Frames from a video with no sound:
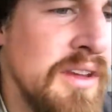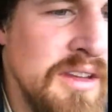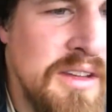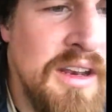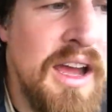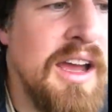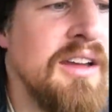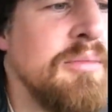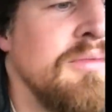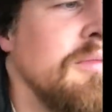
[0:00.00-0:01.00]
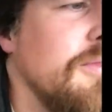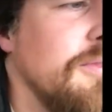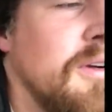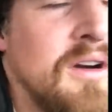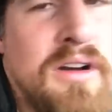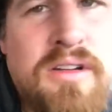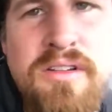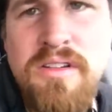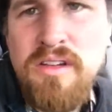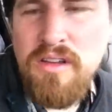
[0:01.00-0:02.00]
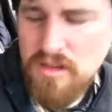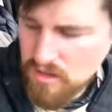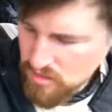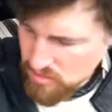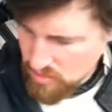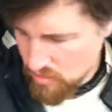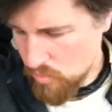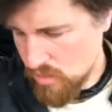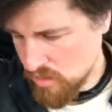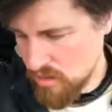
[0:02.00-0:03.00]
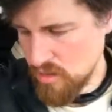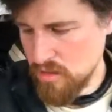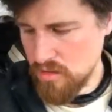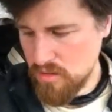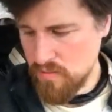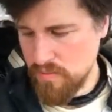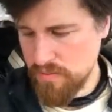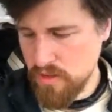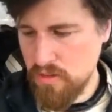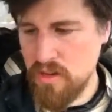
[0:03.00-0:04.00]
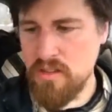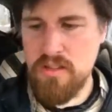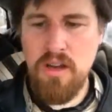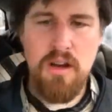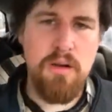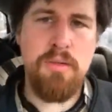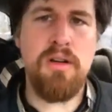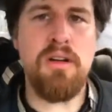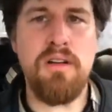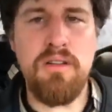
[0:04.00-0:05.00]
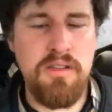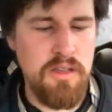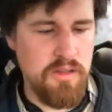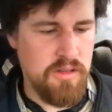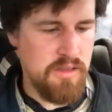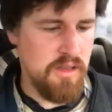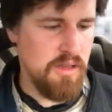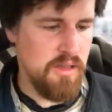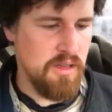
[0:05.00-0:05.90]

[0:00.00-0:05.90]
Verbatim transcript: get denied first with Grays Harbor DOT